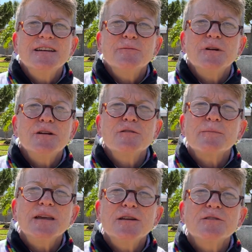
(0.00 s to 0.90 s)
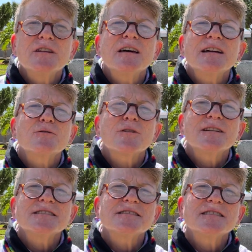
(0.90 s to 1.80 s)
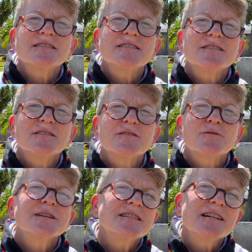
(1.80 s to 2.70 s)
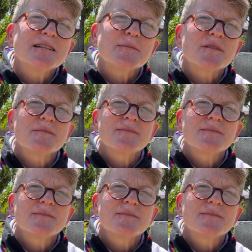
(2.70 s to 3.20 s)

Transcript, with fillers: We know that Peter denied Christ three times,